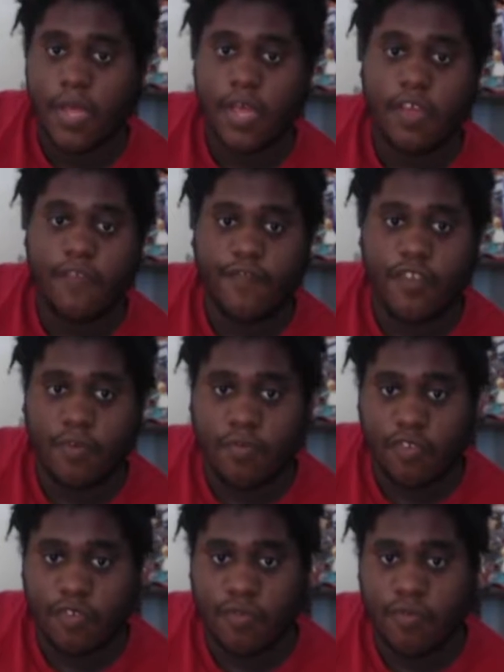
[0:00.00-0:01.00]
If you
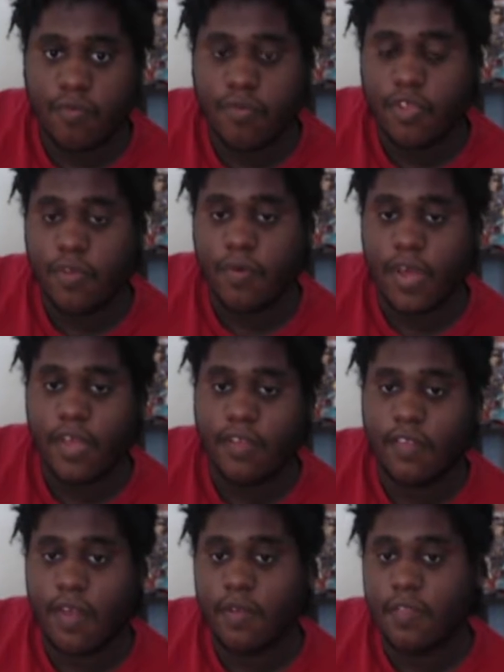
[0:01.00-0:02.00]
do, you
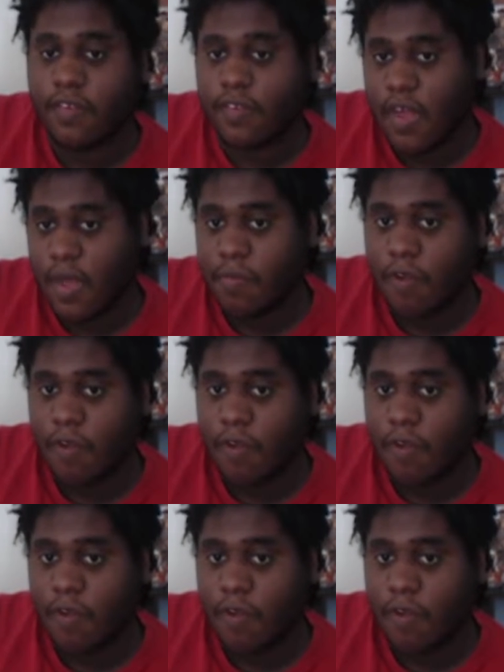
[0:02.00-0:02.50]
exile the top